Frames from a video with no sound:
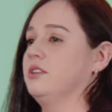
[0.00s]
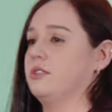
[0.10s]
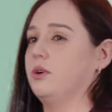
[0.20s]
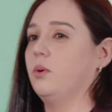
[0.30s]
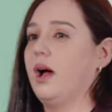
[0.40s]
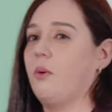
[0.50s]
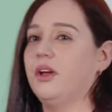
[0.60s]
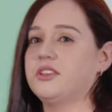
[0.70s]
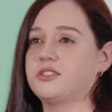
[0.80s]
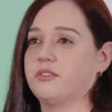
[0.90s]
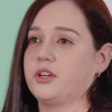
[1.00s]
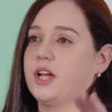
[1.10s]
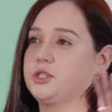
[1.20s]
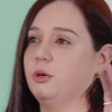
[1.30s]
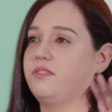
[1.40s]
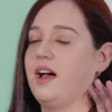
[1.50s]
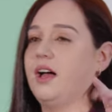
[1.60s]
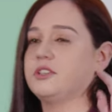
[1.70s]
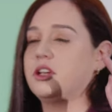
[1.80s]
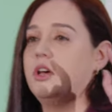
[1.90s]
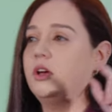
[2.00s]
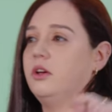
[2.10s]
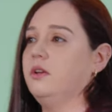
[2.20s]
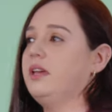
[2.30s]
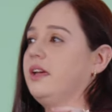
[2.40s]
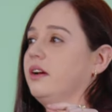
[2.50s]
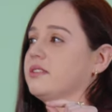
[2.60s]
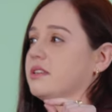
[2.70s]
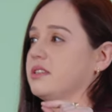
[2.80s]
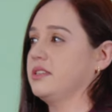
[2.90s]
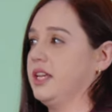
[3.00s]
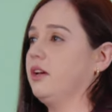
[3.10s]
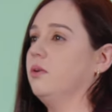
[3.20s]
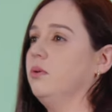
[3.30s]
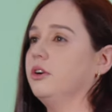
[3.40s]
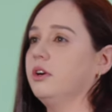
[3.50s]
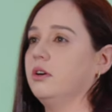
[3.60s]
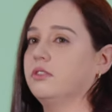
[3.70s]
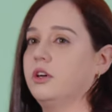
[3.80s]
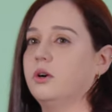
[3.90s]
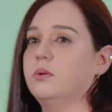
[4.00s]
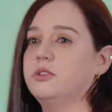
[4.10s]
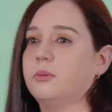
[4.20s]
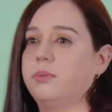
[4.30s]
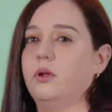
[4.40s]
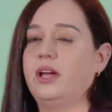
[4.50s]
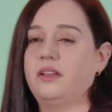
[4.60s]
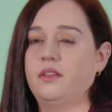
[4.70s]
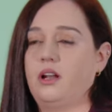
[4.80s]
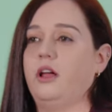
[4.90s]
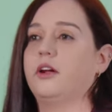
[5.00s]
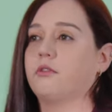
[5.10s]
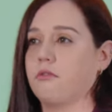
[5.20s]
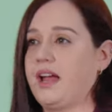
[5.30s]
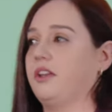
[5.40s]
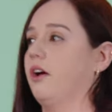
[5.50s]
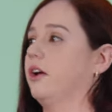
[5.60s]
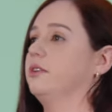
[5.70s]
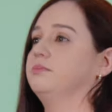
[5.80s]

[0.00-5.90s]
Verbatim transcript: So I want just a, a show of hands. Who here is a stakeholder of code deployed in the cloud right now?